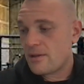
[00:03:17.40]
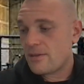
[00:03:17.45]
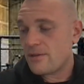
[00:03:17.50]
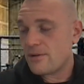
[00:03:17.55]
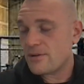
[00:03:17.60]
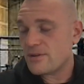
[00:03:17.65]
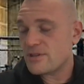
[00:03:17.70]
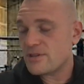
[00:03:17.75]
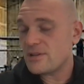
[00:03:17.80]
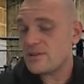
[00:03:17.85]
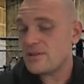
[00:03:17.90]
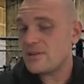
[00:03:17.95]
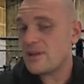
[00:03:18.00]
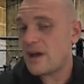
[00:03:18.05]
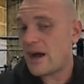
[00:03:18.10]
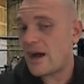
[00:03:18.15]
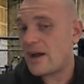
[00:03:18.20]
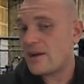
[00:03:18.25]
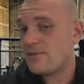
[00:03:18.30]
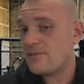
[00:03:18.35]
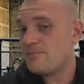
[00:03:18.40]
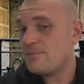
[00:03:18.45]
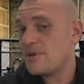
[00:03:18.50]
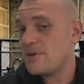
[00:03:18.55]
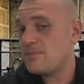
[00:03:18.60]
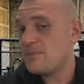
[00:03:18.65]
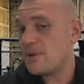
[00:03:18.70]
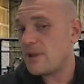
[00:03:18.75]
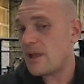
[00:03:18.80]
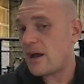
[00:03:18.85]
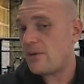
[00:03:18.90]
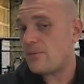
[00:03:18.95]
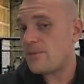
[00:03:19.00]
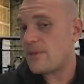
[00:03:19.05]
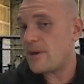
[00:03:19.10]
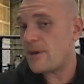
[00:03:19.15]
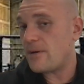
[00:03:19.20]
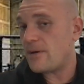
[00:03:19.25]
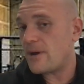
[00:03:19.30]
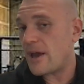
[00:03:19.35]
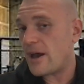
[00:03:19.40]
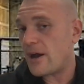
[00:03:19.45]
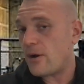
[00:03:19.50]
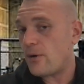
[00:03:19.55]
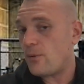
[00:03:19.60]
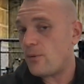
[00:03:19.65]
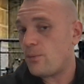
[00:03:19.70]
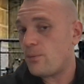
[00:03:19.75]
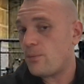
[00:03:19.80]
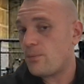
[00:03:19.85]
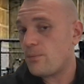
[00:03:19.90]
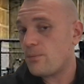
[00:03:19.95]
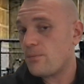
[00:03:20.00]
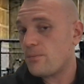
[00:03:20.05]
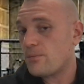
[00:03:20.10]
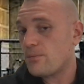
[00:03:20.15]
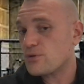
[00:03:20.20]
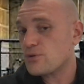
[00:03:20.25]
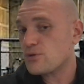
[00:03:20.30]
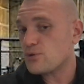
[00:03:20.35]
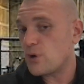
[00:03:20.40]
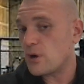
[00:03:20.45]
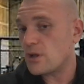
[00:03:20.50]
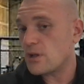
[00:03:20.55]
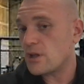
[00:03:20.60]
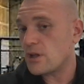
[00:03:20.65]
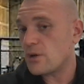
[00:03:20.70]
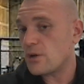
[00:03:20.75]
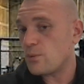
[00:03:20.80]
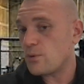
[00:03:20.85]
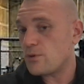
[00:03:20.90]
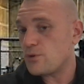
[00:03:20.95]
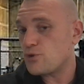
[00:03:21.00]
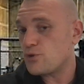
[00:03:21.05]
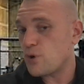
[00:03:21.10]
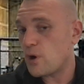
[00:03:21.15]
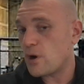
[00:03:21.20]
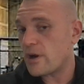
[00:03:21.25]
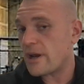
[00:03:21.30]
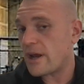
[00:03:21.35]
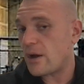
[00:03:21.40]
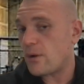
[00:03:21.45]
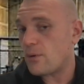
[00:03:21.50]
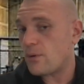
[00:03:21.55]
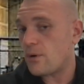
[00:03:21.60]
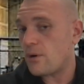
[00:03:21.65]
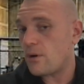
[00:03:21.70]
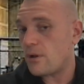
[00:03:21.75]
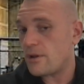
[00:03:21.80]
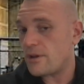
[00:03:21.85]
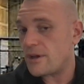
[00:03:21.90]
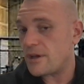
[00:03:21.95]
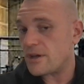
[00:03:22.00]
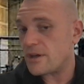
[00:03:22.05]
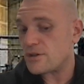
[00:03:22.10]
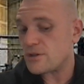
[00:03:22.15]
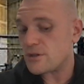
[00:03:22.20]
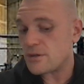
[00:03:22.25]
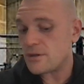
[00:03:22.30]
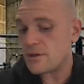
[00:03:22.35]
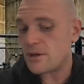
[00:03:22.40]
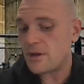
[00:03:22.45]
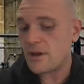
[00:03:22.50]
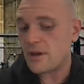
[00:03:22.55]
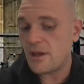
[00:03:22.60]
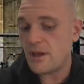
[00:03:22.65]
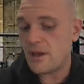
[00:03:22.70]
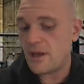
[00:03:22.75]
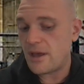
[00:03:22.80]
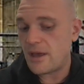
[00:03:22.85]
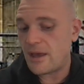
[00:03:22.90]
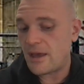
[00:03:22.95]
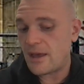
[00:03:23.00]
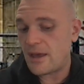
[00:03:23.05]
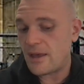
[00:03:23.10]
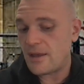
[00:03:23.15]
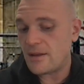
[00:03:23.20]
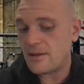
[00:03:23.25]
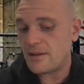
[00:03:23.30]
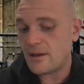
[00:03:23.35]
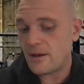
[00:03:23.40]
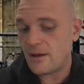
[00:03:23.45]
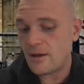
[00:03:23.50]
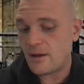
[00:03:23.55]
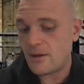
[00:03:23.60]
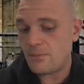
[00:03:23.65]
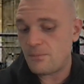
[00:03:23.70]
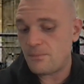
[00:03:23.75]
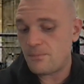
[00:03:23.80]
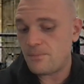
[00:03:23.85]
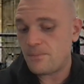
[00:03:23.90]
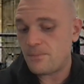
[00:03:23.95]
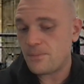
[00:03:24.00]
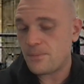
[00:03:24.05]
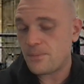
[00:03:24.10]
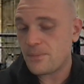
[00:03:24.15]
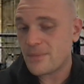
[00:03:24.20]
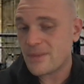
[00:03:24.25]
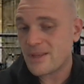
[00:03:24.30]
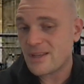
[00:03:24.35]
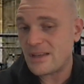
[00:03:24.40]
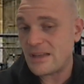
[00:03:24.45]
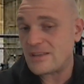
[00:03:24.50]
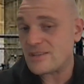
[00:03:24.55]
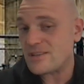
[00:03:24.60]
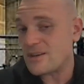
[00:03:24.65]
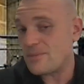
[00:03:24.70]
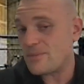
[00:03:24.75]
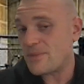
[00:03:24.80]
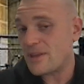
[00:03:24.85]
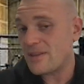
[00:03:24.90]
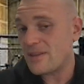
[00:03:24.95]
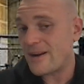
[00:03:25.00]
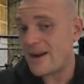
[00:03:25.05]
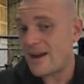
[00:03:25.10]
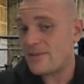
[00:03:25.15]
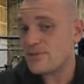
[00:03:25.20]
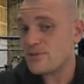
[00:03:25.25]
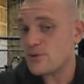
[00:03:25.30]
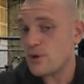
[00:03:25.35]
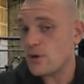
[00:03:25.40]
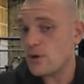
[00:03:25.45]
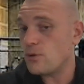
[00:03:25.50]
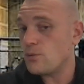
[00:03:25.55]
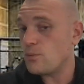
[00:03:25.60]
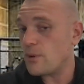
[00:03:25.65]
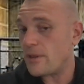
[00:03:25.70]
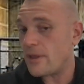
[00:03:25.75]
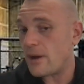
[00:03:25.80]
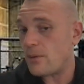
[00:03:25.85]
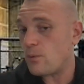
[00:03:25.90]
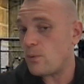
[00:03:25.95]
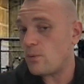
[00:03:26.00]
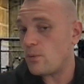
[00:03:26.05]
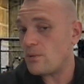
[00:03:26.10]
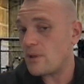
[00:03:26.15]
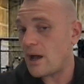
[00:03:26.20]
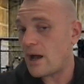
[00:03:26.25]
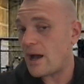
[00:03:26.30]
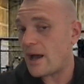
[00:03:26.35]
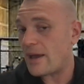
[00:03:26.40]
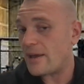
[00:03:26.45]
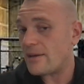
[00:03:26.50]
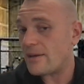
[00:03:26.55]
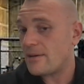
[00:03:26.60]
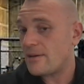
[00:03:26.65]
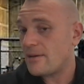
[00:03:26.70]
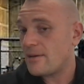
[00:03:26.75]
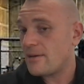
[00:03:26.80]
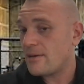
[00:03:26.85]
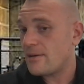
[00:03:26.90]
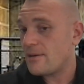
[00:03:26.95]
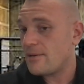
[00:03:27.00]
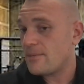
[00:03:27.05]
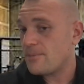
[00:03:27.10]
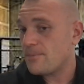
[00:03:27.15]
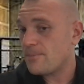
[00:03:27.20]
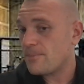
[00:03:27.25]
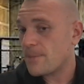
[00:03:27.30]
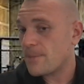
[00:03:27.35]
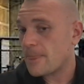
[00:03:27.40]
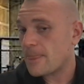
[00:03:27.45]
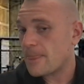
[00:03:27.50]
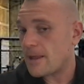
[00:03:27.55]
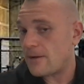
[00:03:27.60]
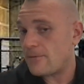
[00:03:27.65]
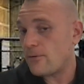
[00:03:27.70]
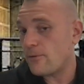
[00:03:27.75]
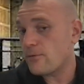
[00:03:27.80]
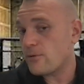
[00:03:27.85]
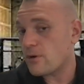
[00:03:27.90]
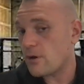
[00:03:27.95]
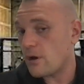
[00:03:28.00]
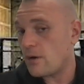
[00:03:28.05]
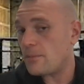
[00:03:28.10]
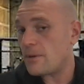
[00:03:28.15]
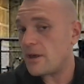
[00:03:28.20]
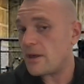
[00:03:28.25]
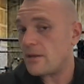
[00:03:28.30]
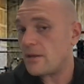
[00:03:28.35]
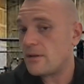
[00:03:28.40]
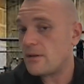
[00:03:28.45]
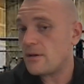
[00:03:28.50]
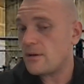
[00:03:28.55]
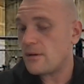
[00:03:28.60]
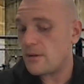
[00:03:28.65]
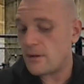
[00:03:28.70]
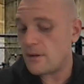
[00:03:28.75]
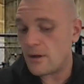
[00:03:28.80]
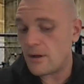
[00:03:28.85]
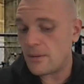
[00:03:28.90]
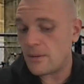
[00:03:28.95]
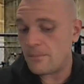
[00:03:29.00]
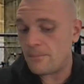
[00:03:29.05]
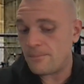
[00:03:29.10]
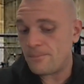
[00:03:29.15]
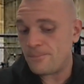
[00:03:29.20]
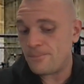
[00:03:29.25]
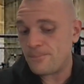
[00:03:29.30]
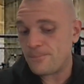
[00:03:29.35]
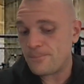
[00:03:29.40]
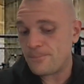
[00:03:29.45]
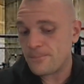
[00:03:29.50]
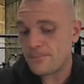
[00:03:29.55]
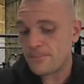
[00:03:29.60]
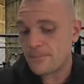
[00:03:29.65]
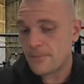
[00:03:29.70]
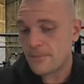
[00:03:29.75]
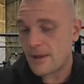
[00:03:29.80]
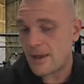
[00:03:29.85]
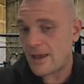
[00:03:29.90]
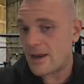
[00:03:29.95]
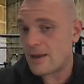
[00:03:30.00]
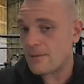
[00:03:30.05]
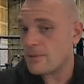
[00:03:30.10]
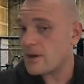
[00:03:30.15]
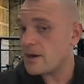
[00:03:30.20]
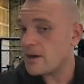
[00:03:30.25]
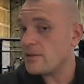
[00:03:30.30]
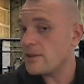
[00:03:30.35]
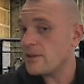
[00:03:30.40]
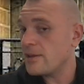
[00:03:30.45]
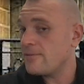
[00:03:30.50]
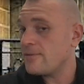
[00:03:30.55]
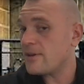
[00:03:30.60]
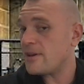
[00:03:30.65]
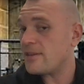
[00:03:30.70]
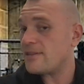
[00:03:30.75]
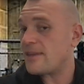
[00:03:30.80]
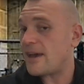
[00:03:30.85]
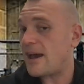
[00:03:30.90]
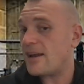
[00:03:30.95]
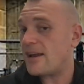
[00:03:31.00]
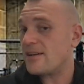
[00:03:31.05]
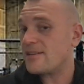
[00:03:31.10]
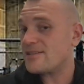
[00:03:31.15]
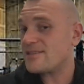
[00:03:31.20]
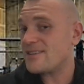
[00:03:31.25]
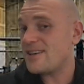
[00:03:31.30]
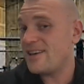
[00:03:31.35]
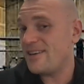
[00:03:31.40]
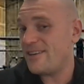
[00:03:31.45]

there's a lot of people out there now struggling with drug and alcohol addiction. And um, it's something that I've struggled with. I won't lie. I've overcome it. Um, and I'm going to leave it at that because